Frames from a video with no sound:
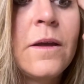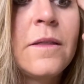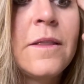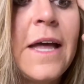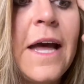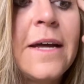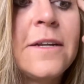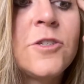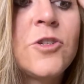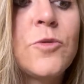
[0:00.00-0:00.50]

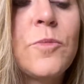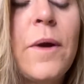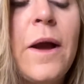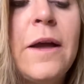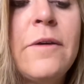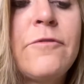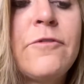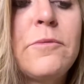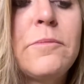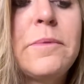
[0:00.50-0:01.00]
that,
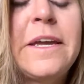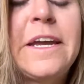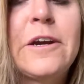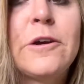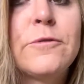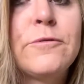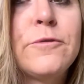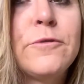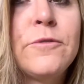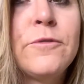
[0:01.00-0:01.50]
derived from
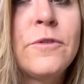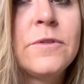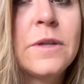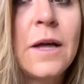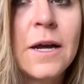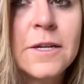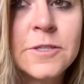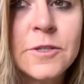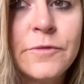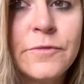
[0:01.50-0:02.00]
careful
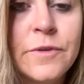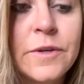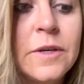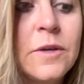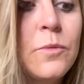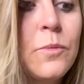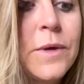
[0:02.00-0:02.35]
philosophy,